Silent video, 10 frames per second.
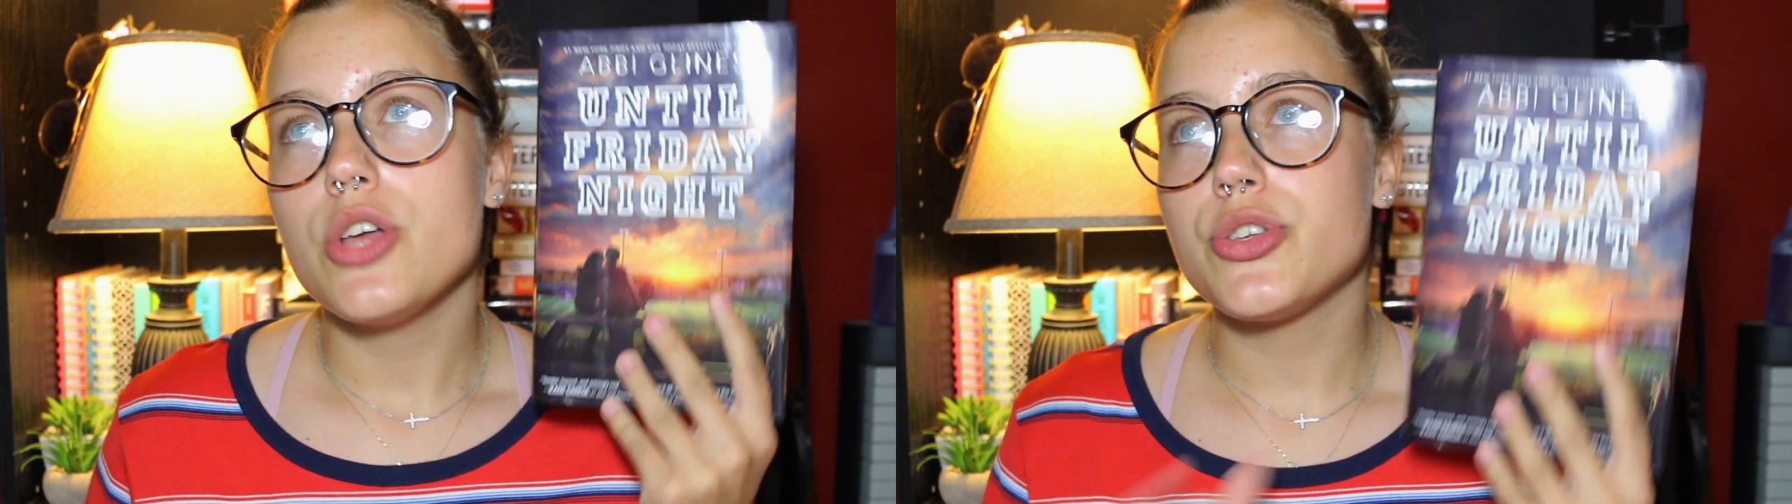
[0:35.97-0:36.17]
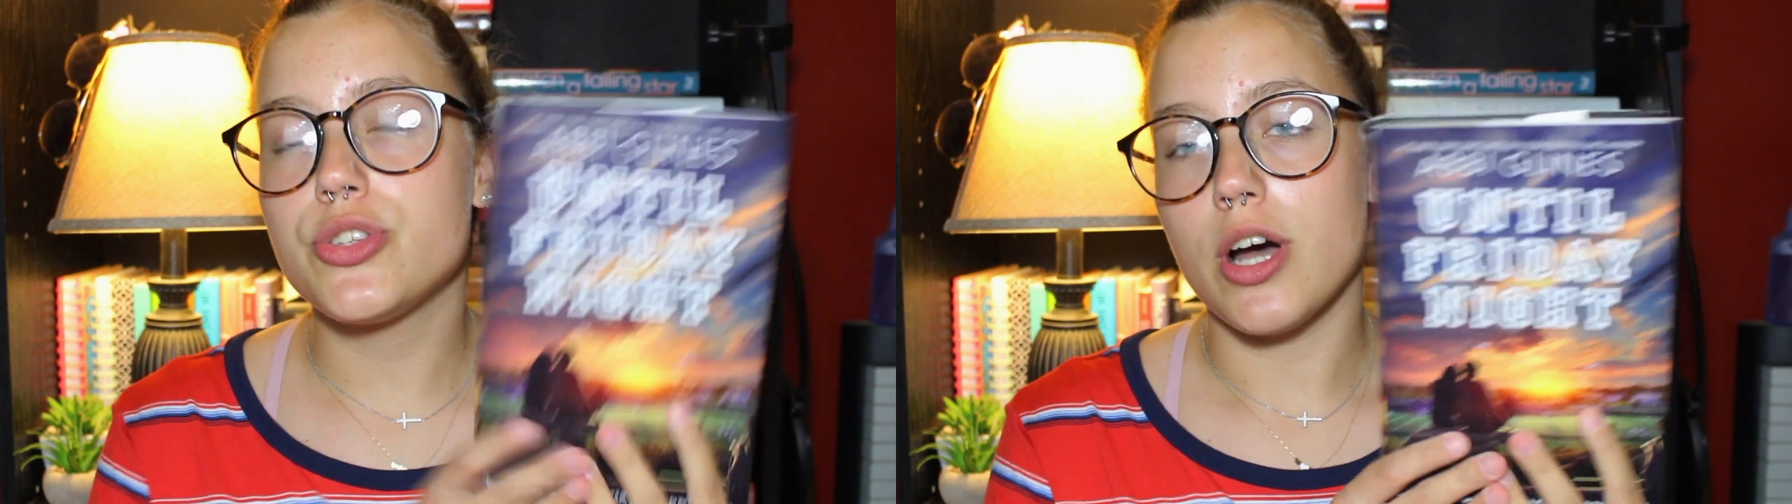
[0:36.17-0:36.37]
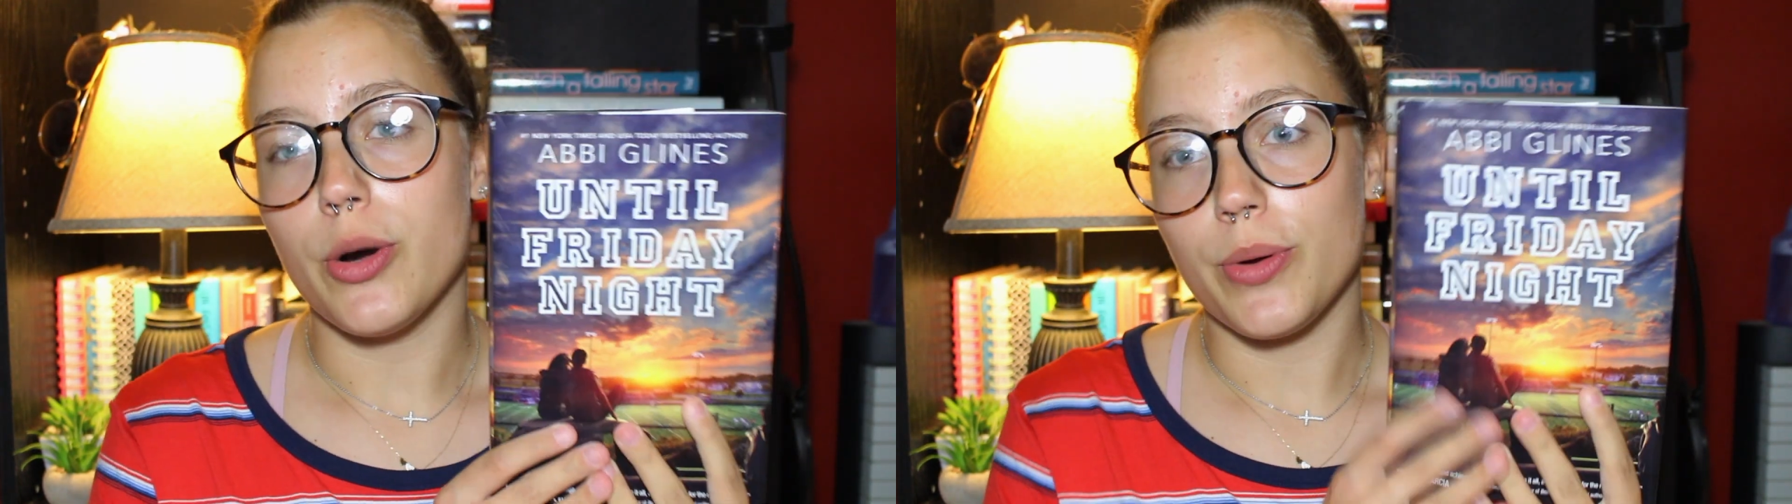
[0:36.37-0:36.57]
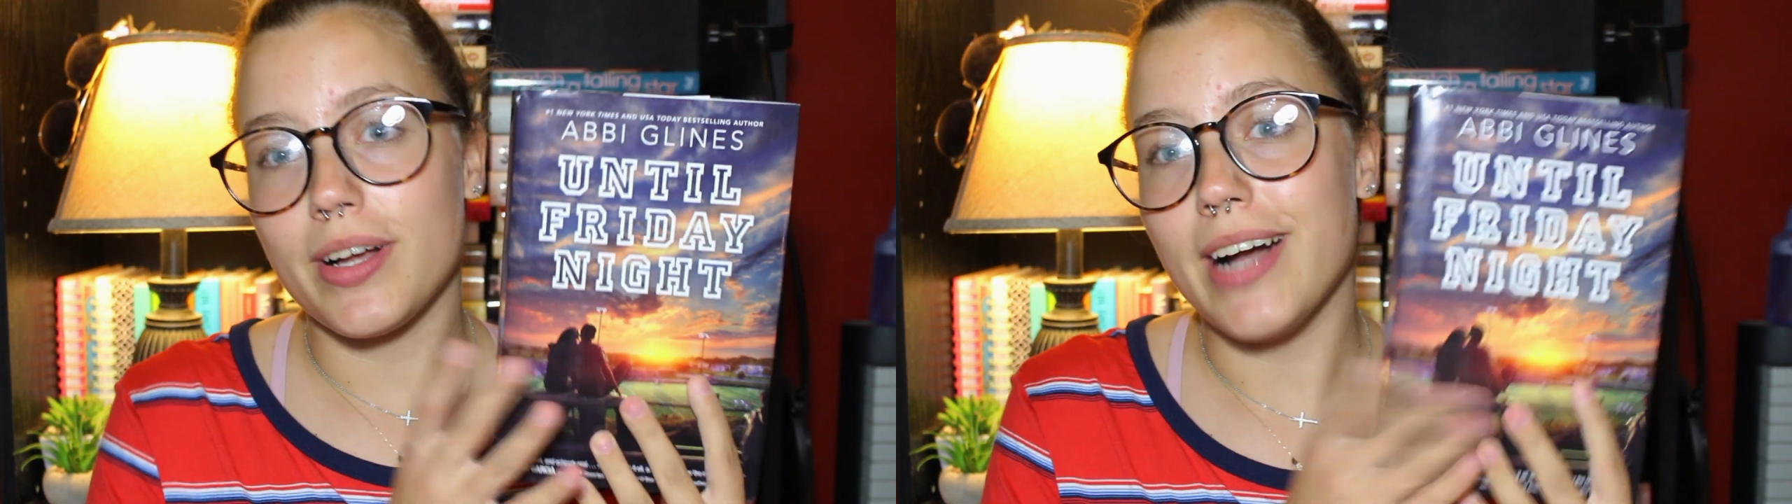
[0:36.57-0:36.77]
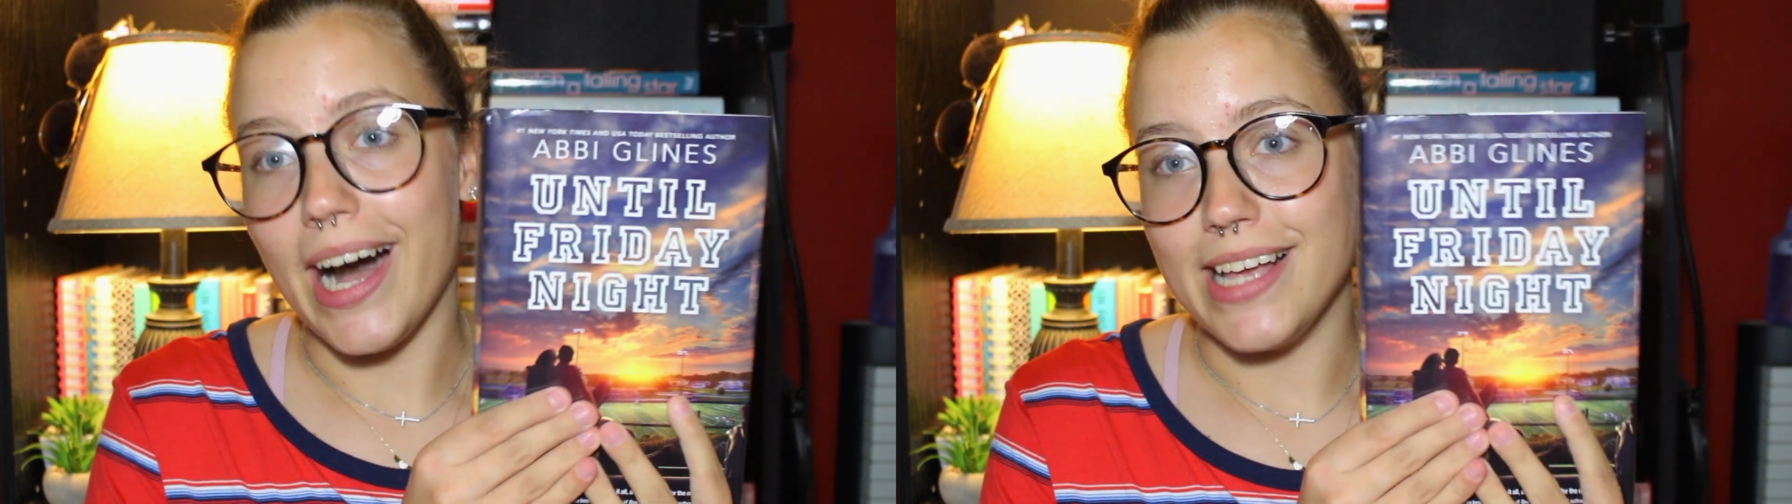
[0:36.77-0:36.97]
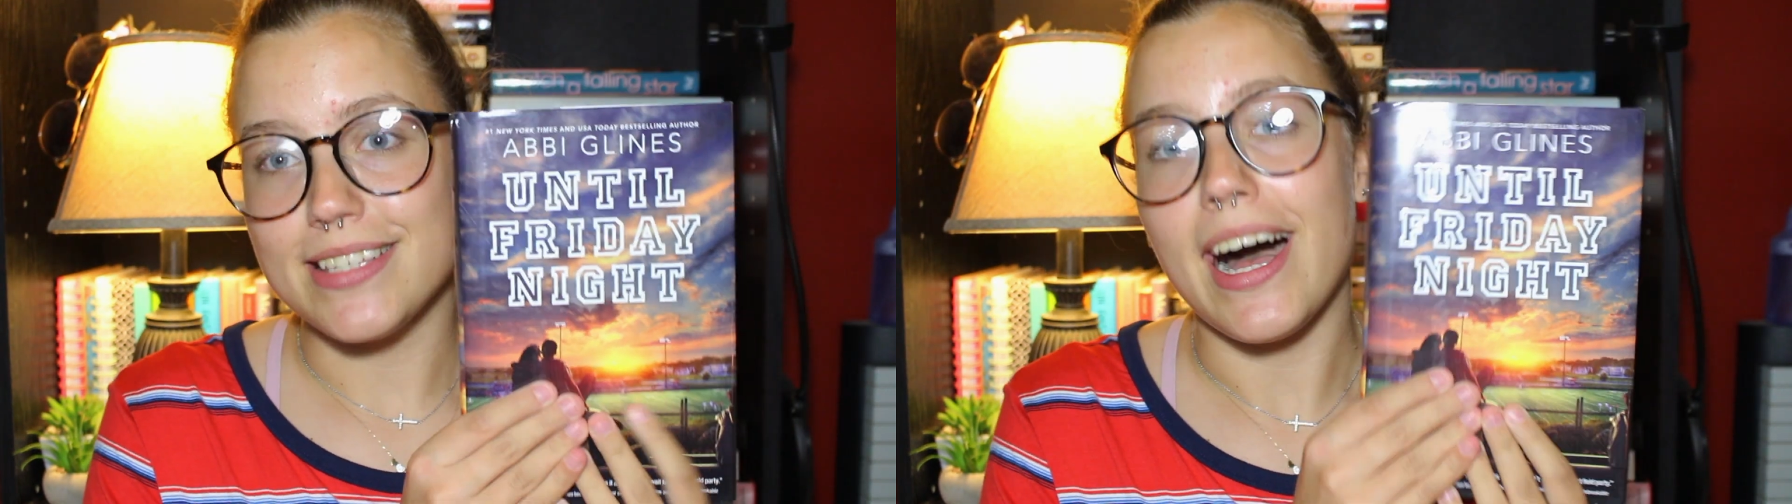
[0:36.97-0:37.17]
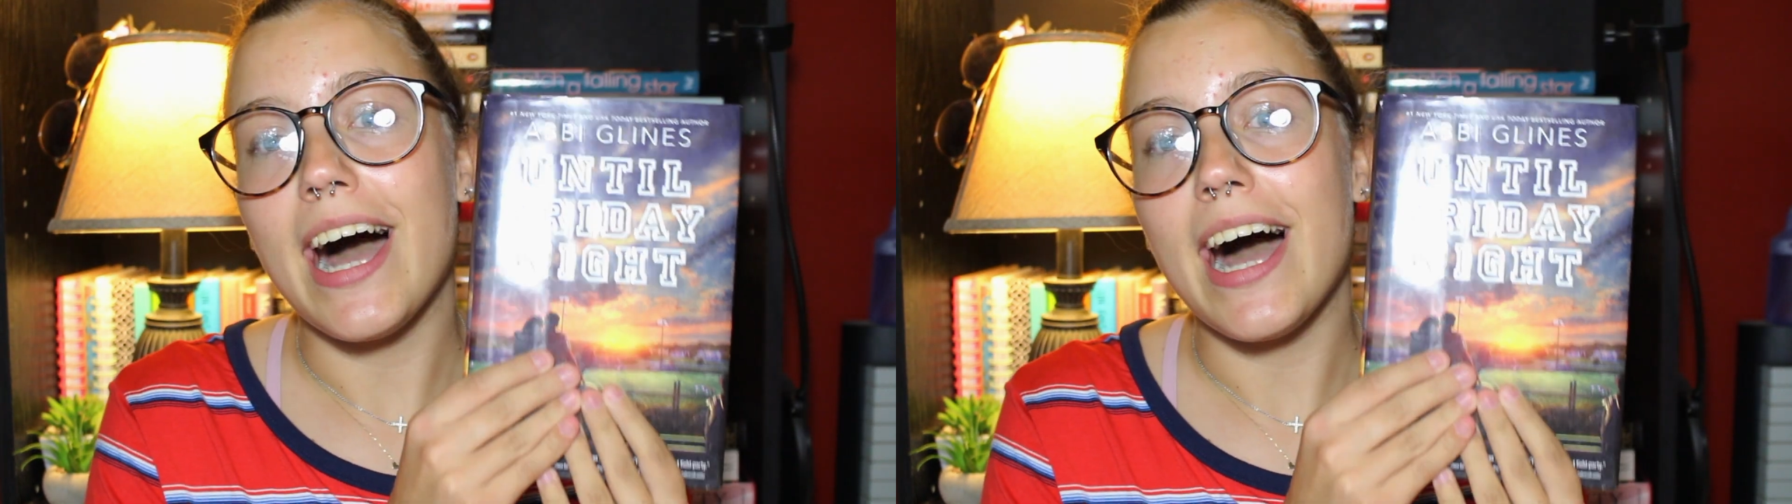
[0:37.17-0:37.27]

So guys,